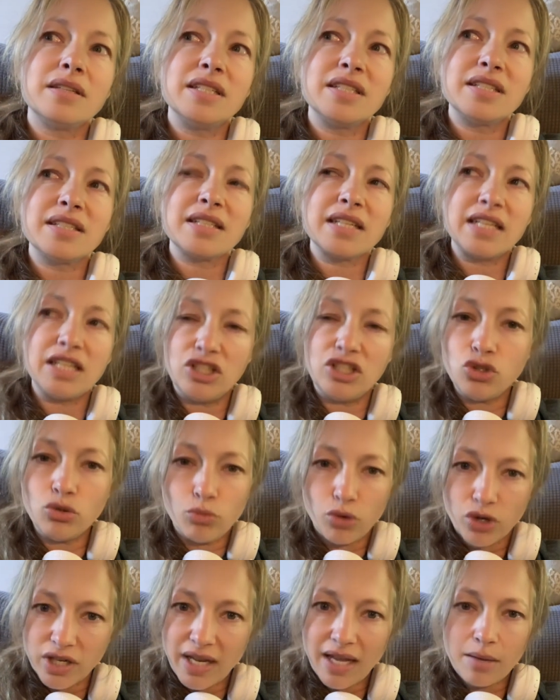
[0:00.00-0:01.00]
can do
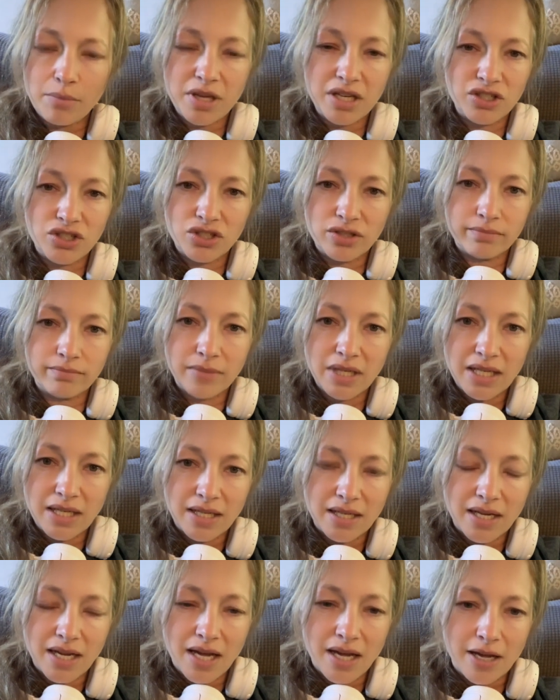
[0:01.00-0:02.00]
more damage.
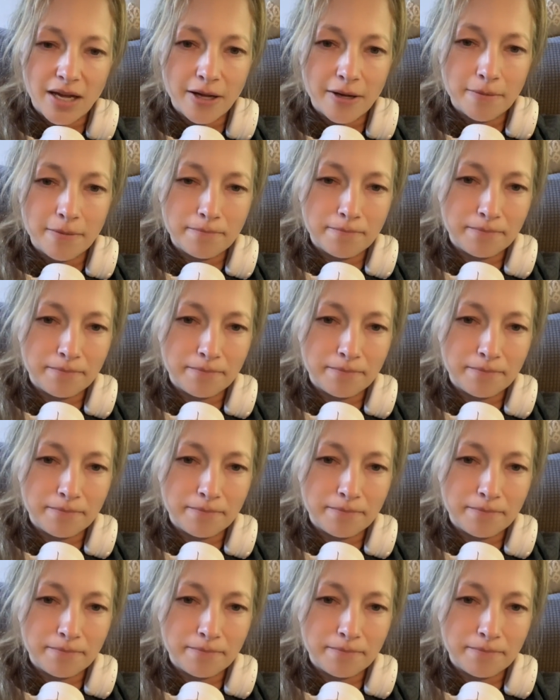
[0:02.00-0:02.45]
For